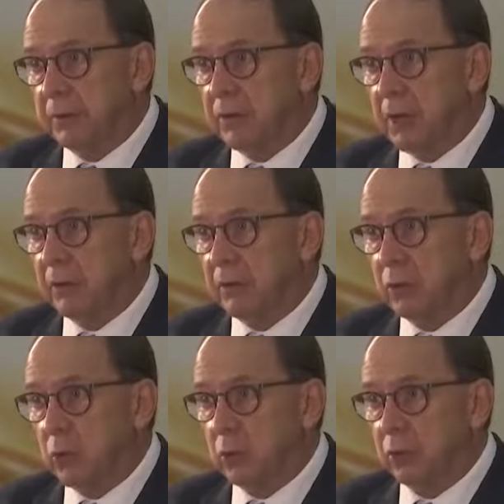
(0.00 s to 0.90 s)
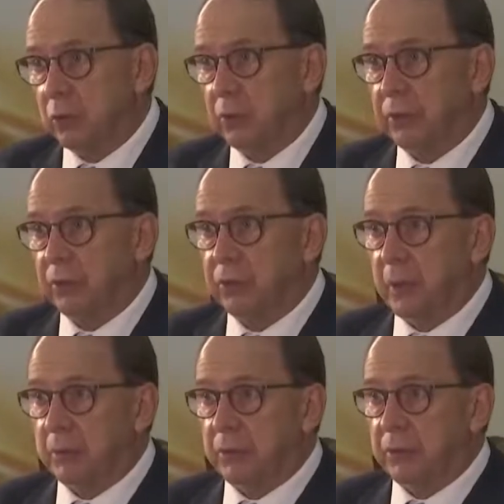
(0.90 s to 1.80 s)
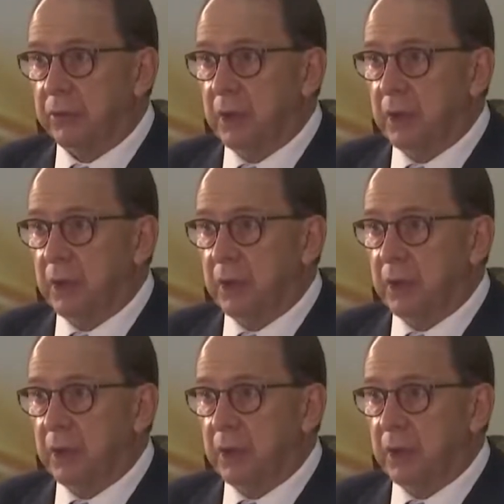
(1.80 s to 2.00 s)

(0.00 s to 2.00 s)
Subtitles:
attend in accordance with the summons.